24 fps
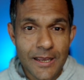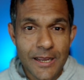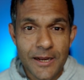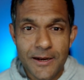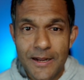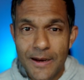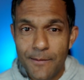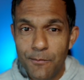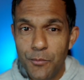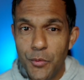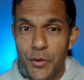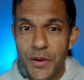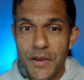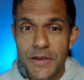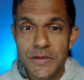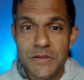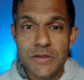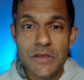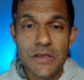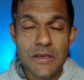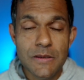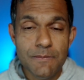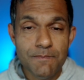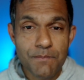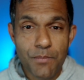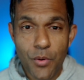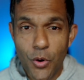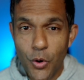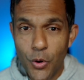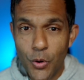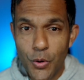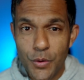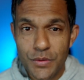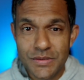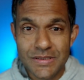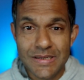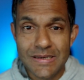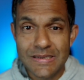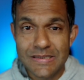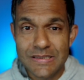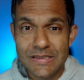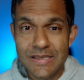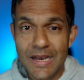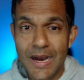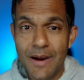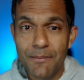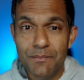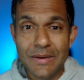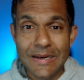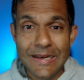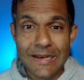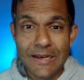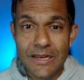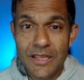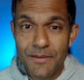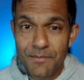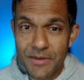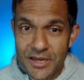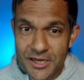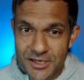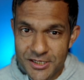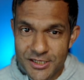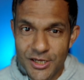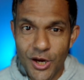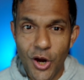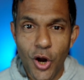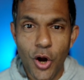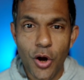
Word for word: AWS impose some limit